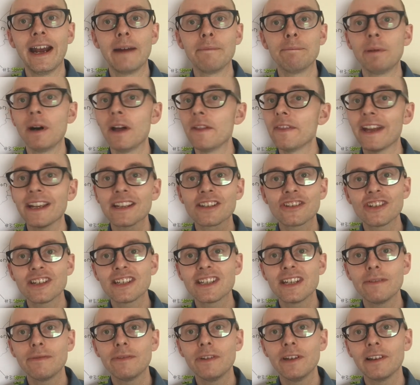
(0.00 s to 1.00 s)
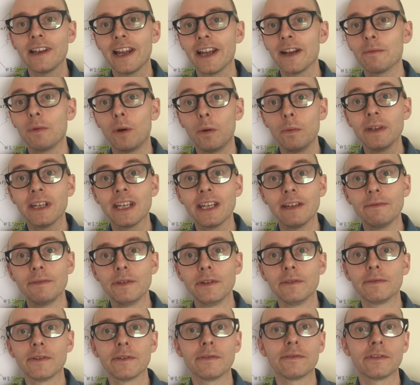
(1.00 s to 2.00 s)
But that's just if you like what we give you
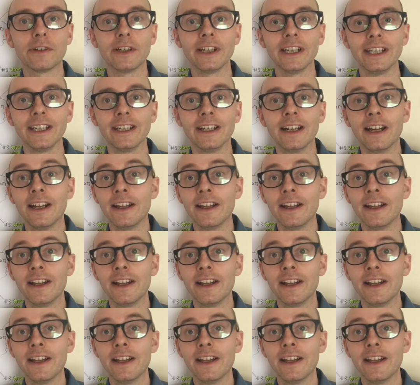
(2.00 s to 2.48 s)
for free.